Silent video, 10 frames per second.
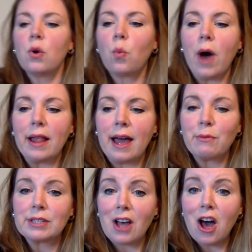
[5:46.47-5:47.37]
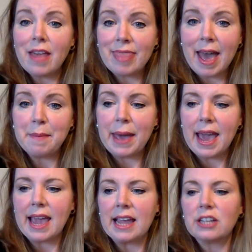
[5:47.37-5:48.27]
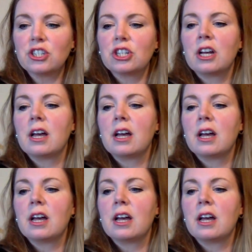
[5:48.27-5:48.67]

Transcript: while I was on that page,